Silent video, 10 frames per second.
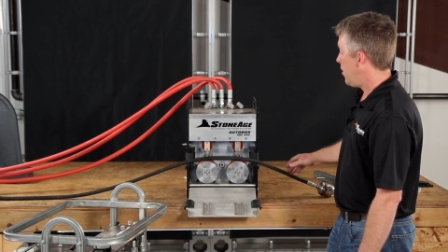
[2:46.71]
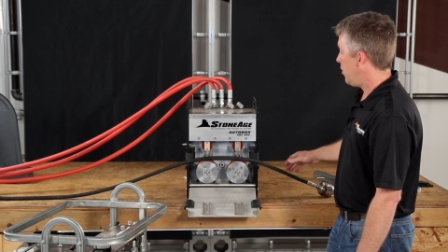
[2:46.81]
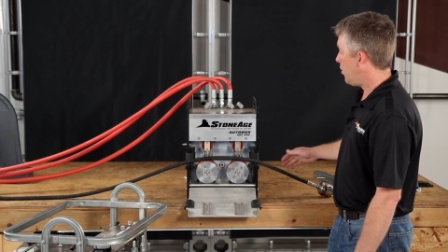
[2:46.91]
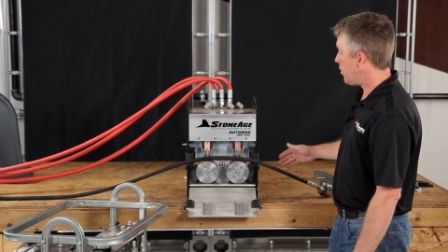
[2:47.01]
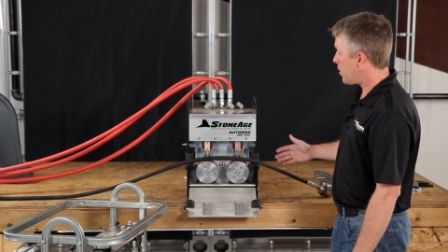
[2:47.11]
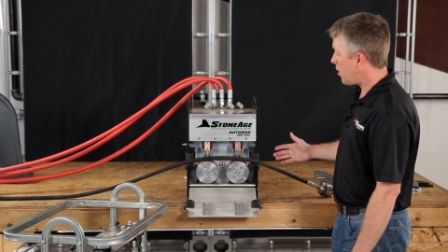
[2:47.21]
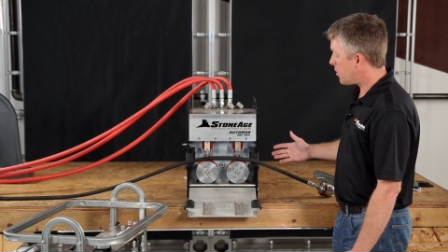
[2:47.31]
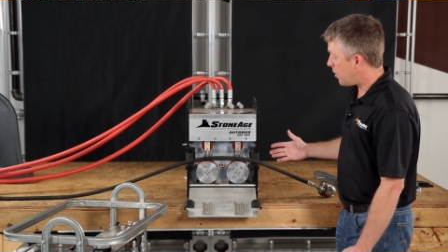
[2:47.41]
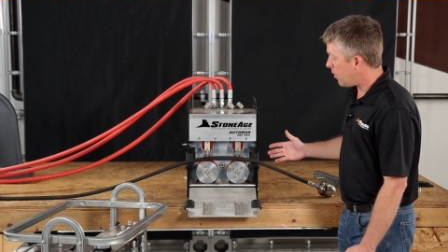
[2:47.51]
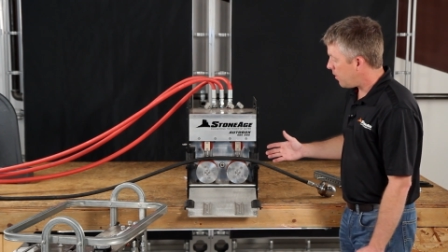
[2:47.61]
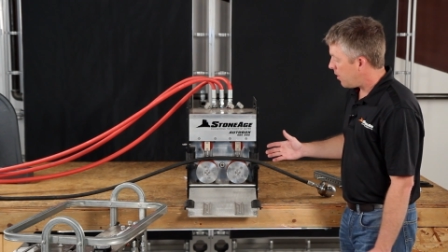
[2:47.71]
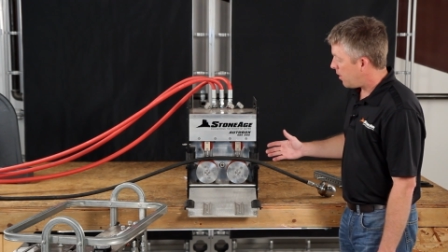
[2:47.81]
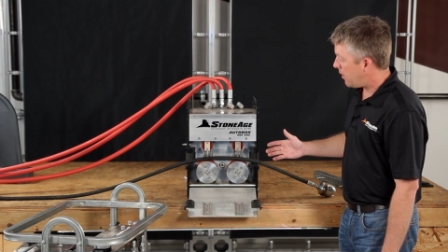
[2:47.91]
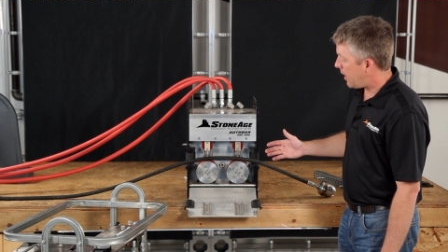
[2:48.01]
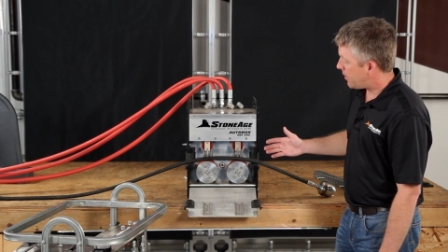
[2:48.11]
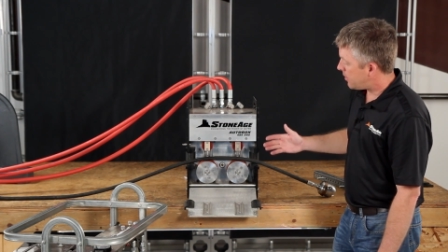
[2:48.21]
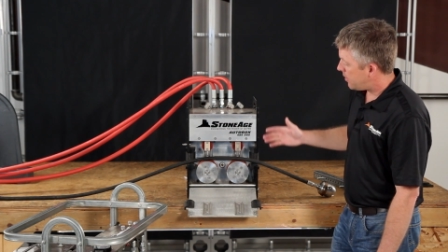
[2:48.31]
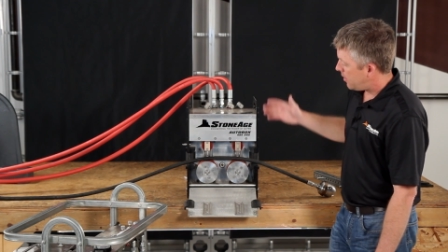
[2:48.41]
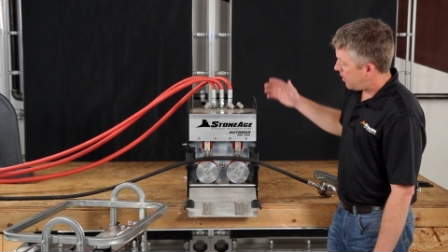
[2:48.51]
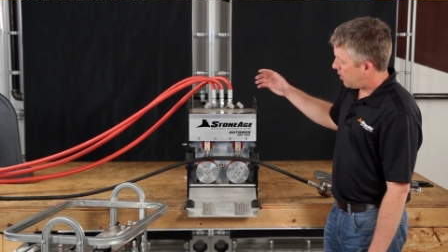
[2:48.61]
You'll notice also that
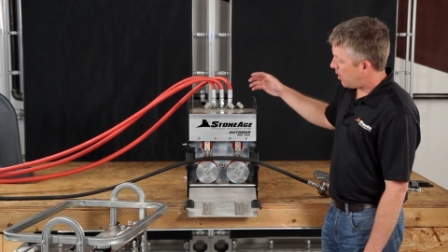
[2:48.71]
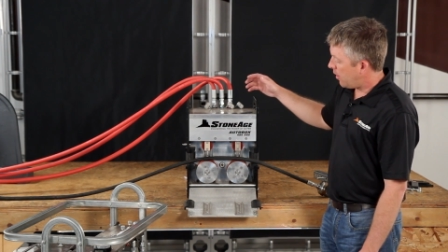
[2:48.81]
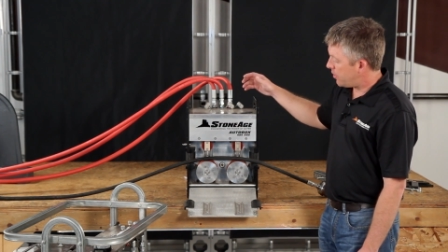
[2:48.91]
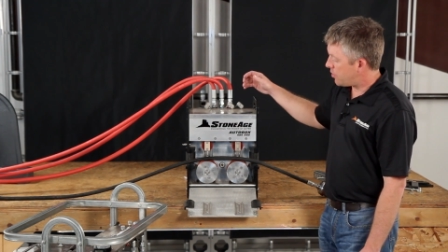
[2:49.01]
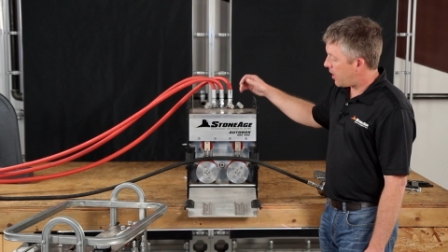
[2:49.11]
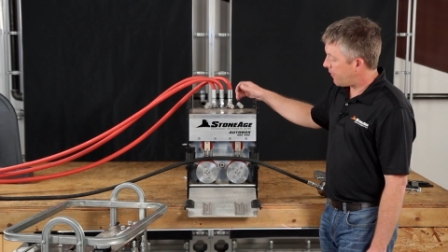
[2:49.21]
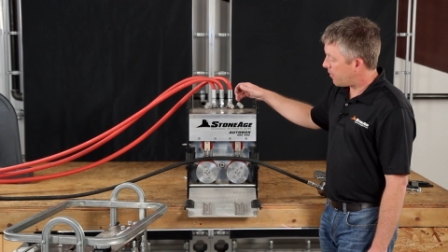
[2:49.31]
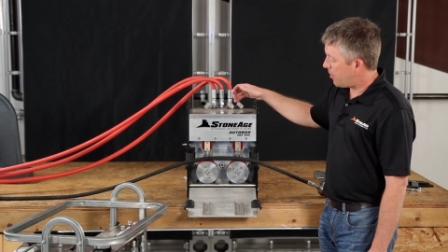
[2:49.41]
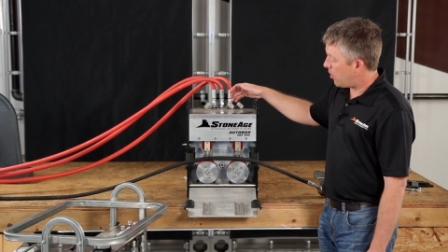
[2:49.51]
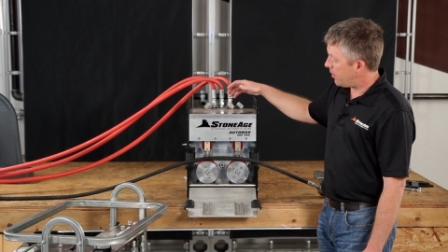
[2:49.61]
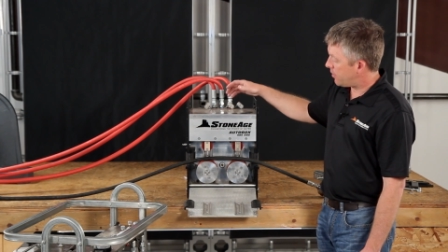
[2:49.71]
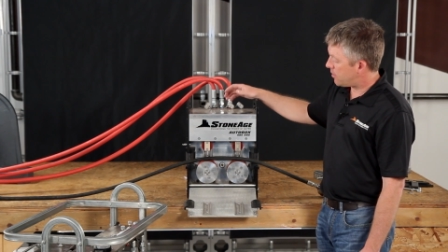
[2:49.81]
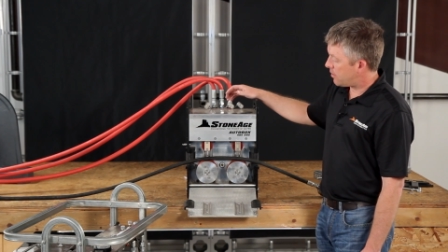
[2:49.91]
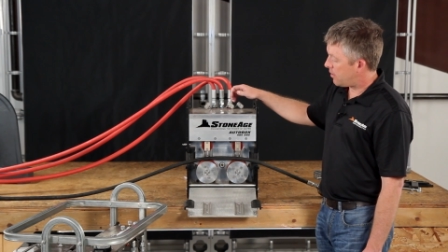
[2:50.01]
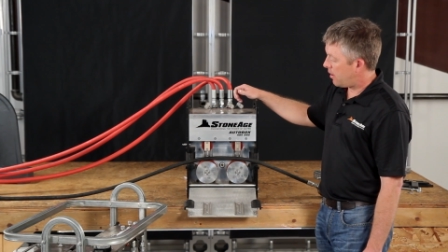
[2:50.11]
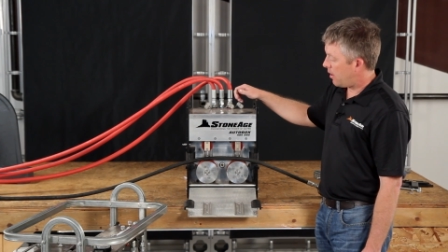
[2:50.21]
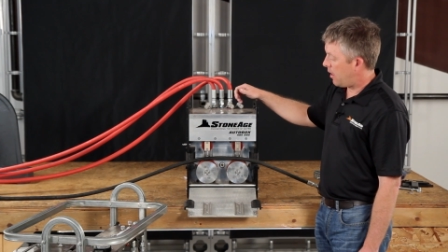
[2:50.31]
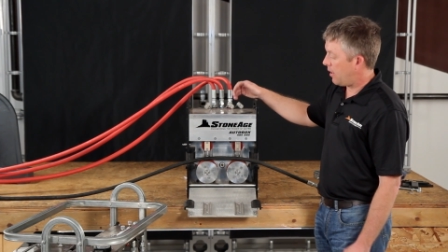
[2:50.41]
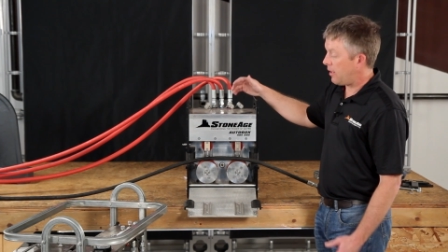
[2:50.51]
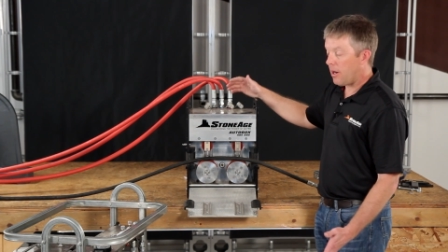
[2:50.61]
all the drive components
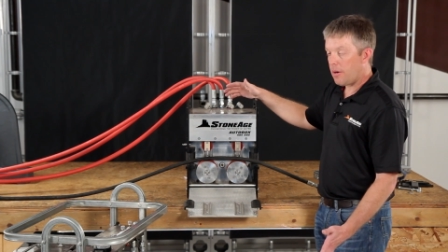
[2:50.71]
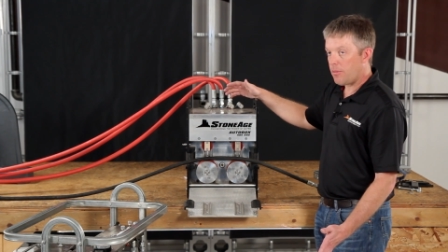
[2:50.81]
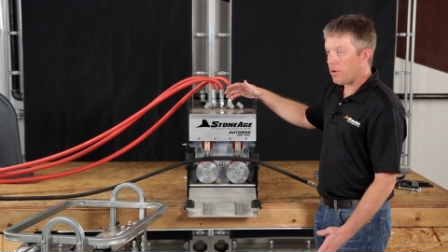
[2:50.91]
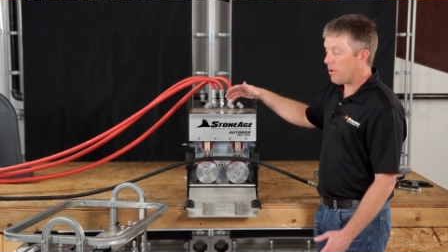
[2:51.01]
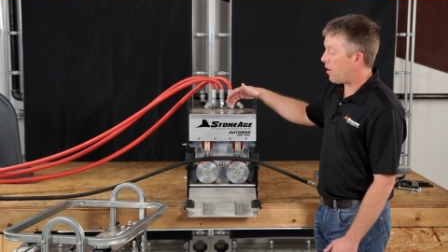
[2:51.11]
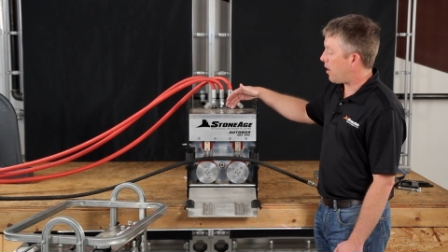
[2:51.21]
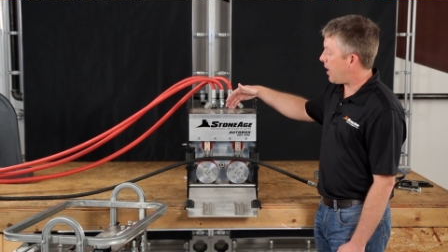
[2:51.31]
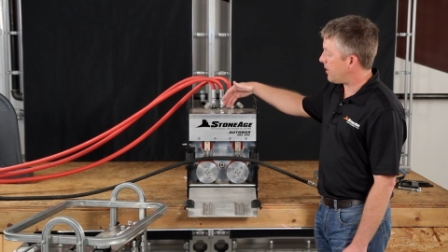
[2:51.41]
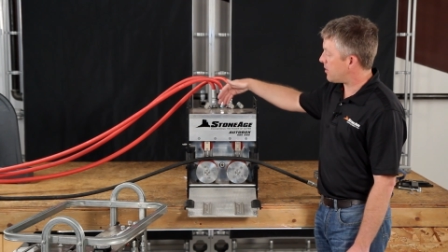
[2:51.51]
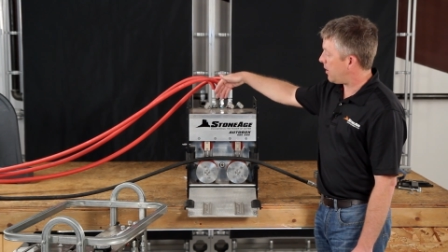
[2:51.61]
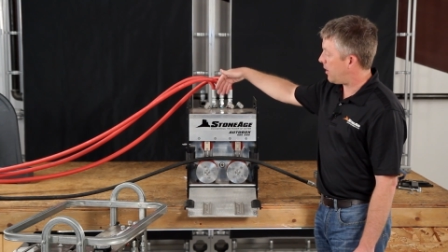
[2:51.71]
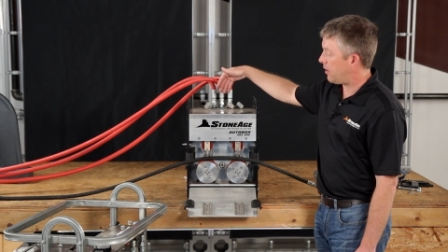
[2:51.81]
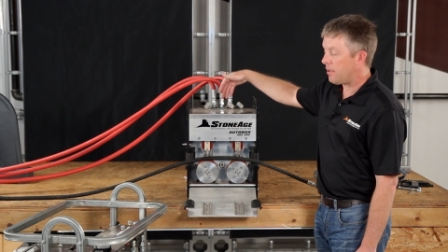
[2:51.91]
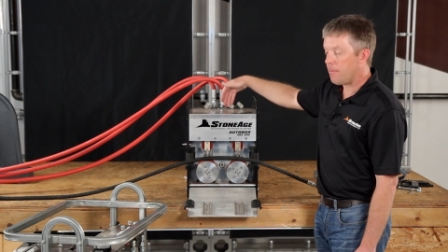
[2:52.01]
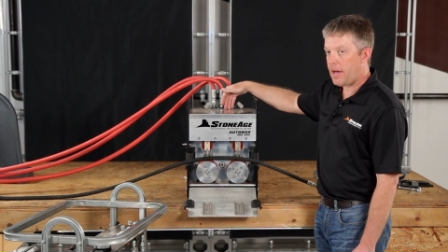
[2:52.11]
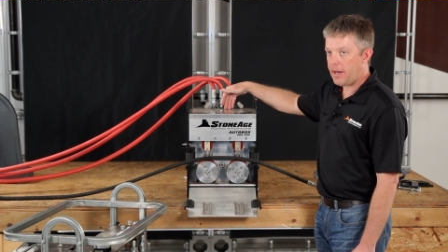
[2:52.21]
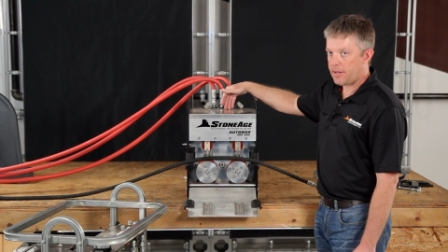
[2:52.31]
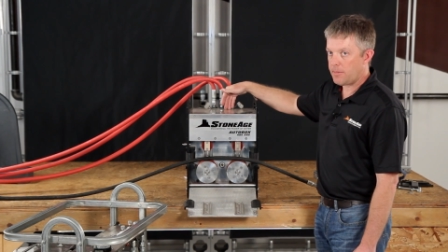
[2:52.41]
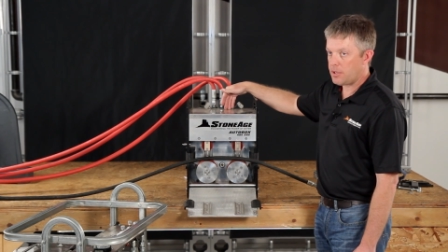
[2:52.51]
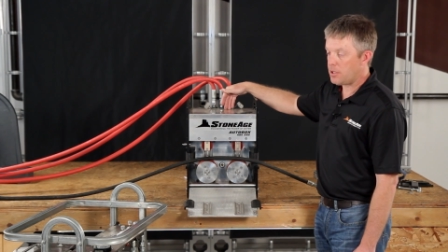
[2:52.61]
and the air motor are isolated in the
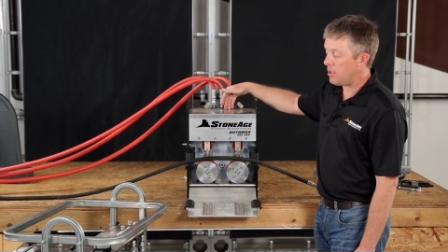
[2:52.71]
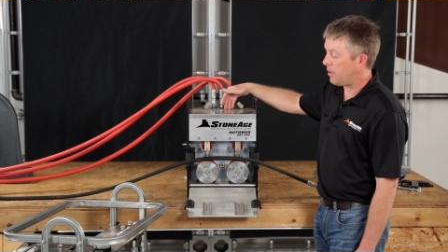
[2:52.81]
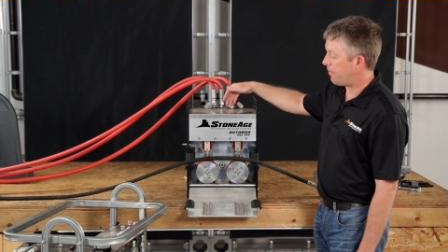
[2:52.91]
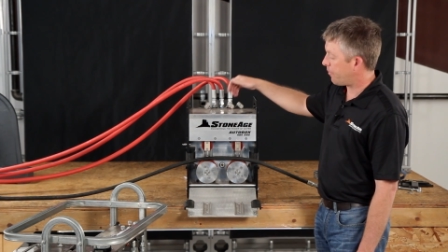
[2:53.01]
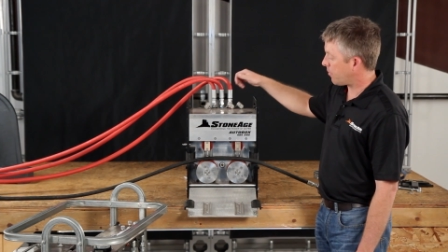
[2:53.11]
back of the machine.